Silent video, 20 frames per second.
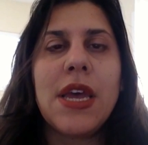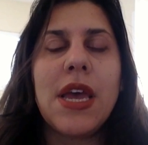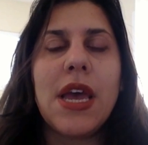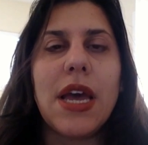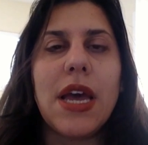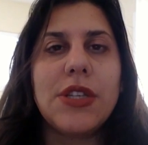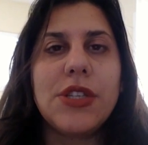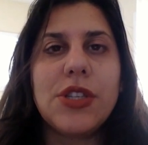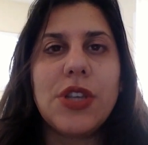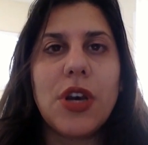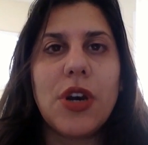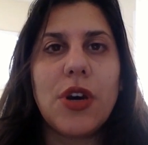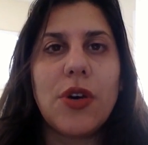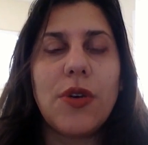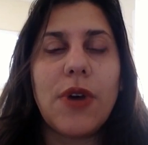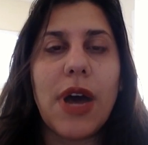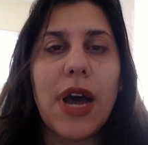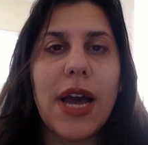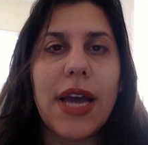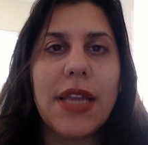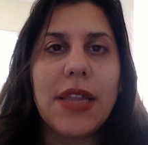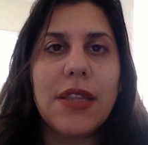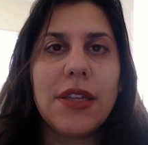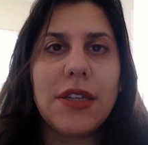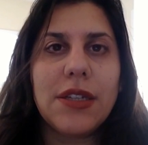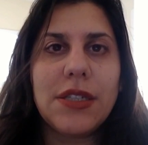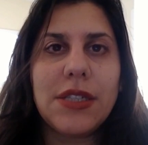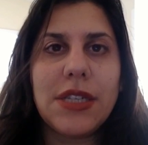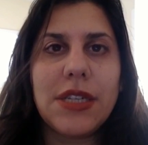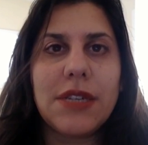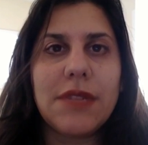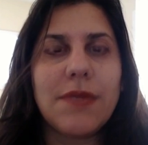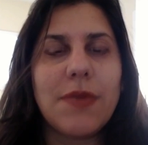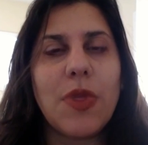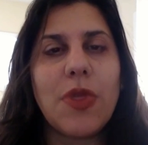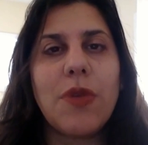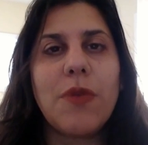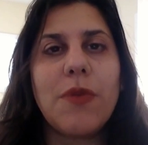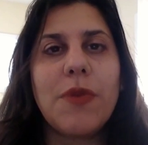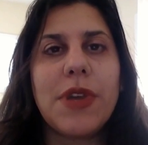And so I looked at
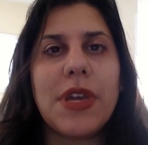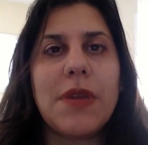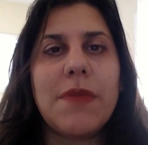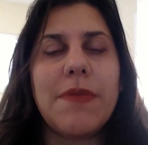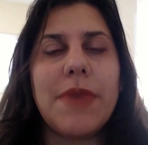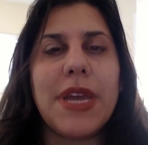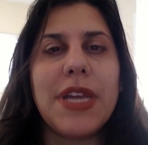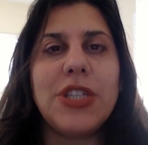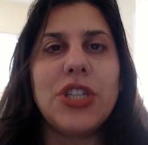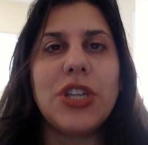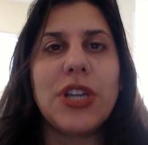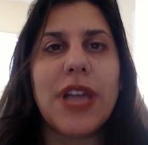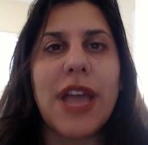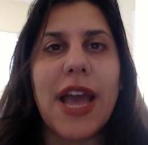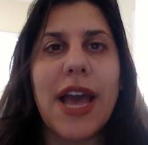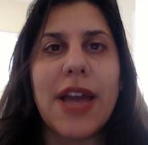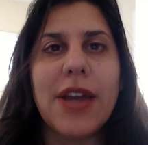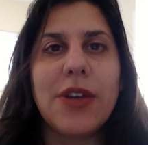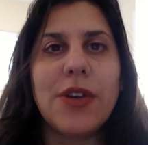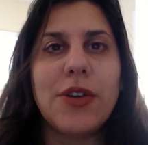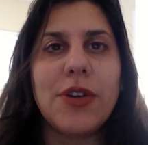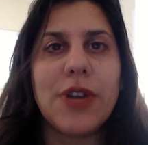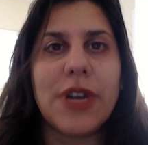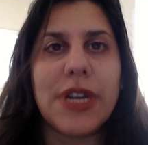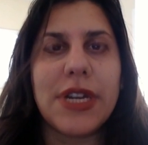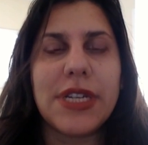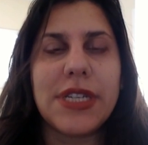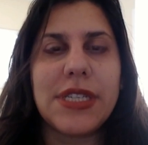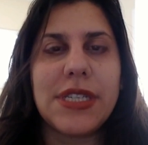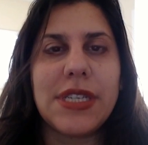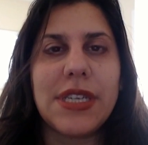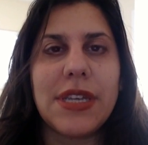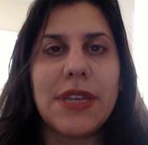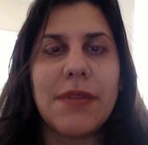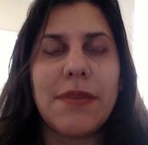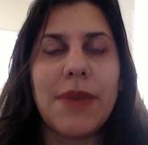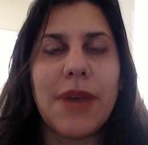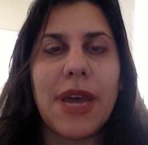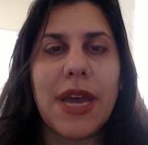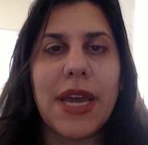three major categories in
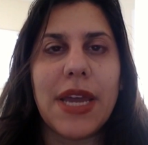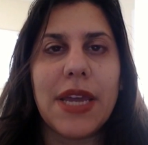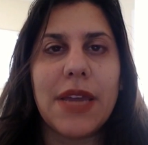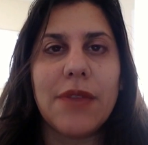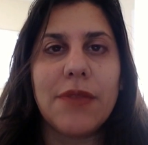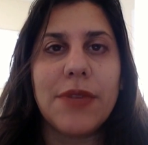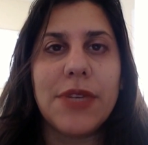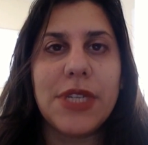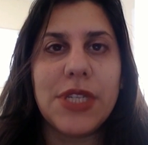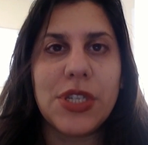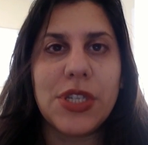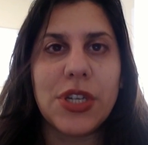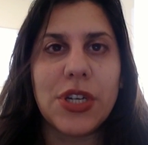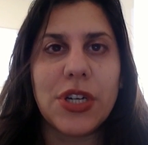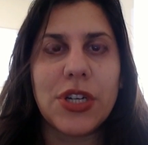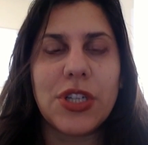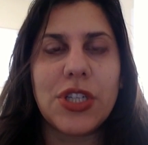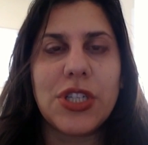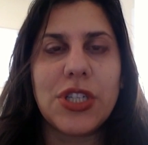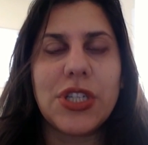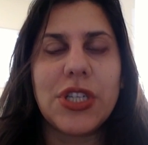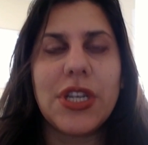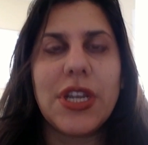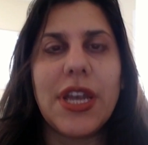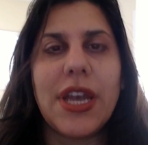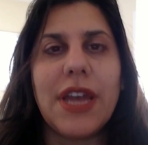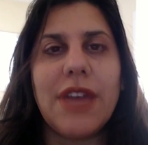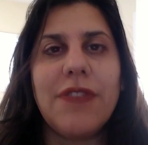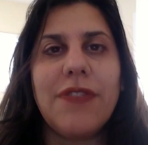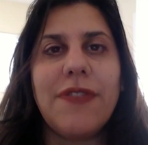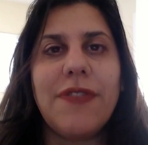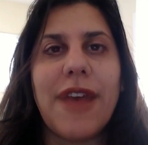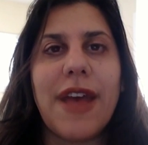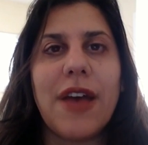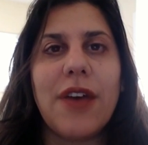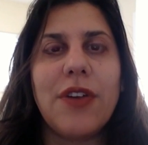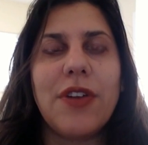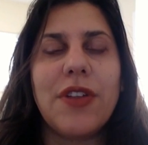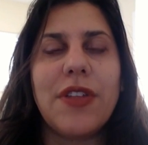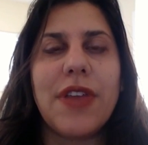my research and
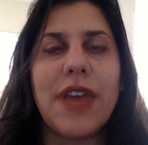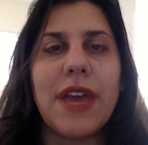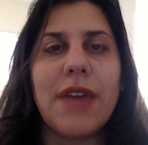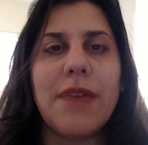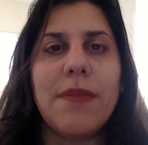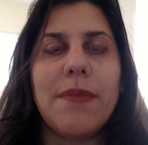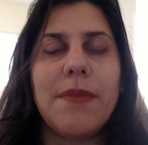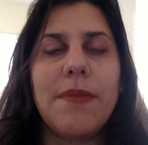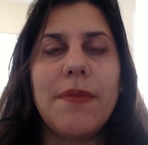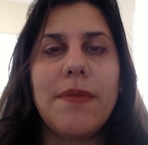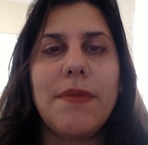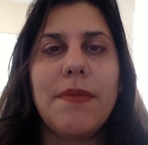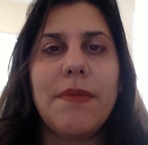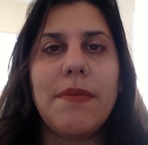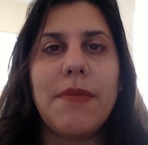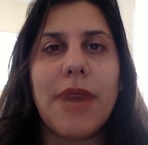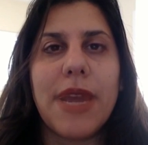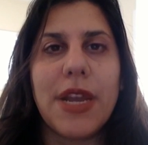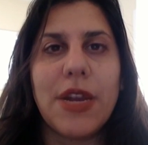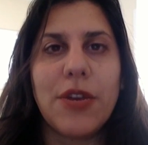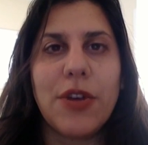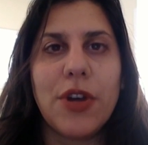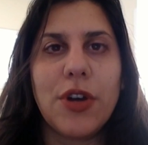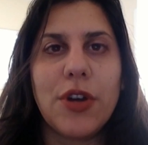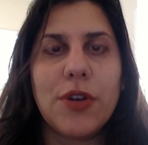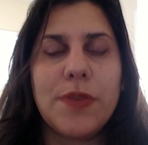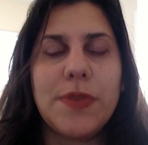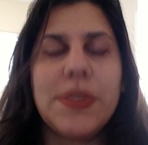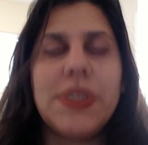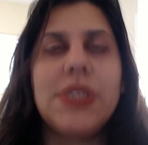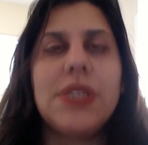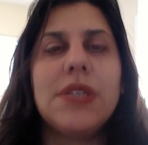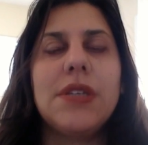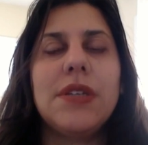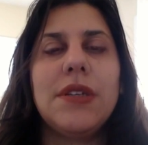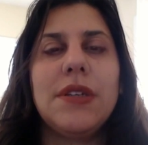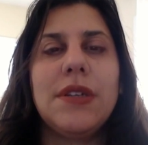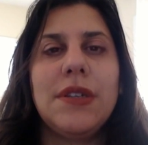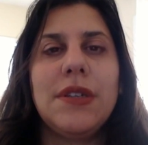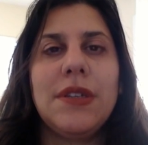found that microbes,
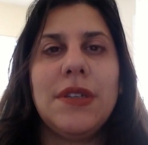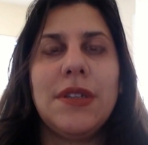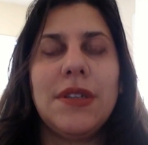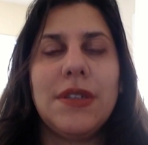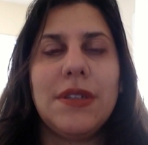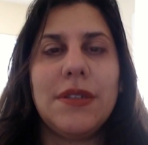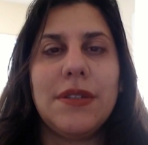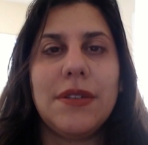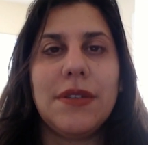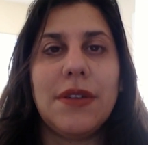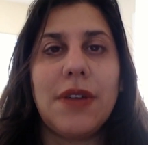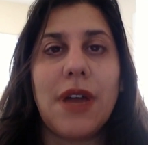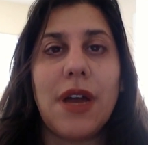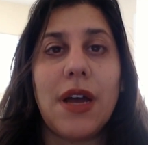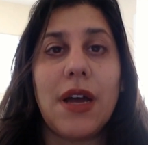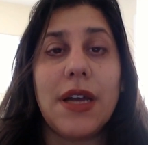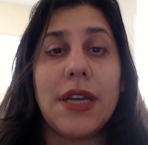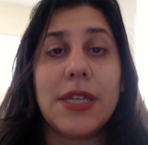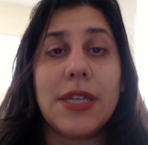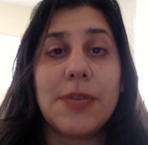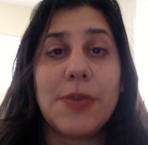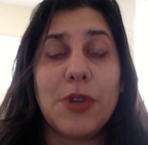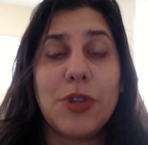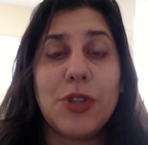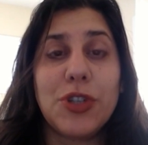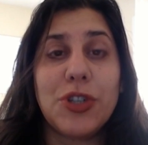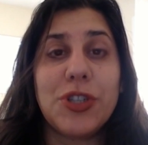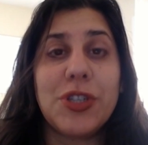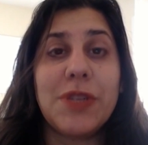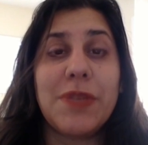exposure to